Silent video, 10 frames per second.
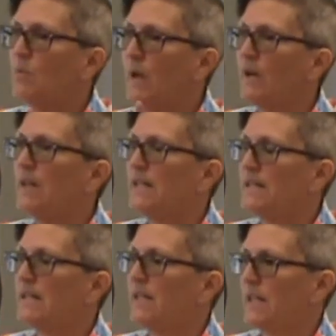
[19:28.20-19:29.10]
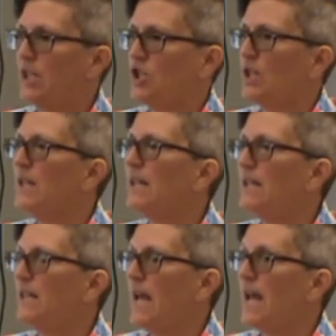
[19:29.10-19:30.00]
where it is in the kitchen
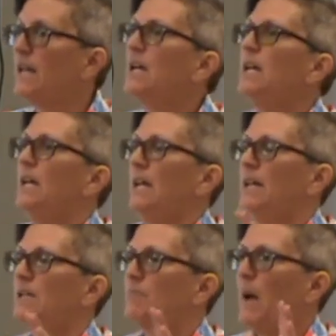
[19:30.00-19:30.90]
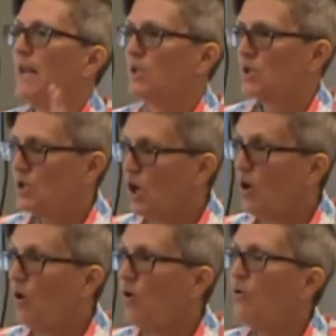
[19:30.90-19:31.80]
in that it's by the
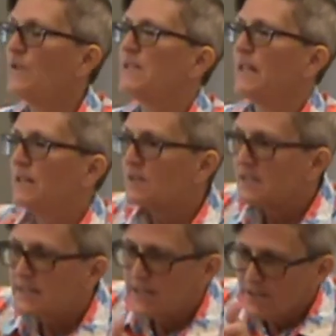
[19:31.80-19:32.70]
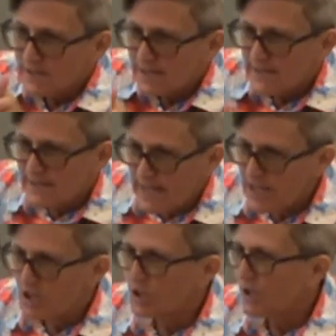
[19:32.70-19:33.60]
stove, it's that there's this little
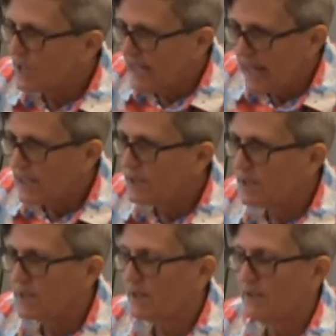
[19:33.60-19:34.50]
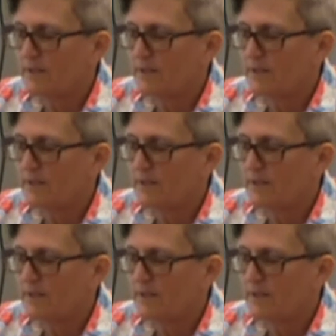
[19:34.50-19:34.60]
slender uh,